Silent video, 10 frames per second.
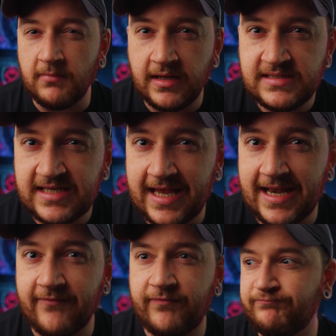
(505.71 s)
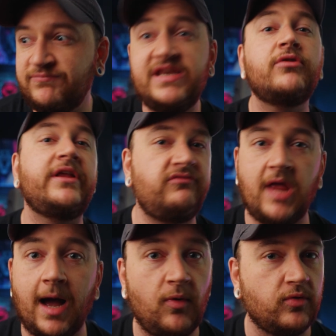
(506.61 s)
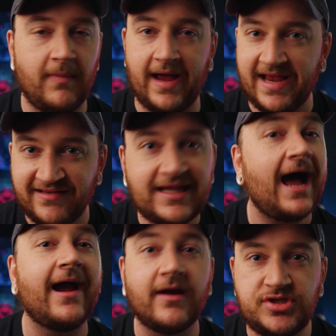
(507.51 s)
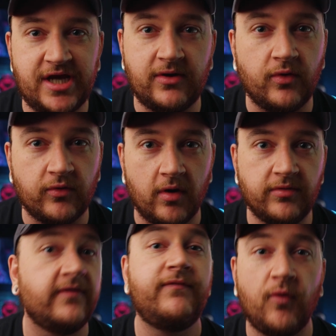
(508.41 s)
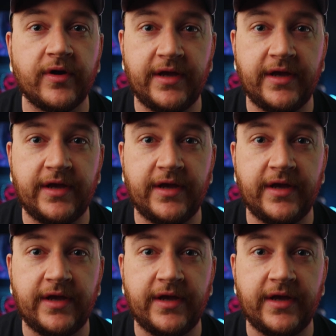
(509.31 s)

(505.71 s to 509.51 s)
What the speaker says: months, and I've nearly doubled my entire channel growth of 4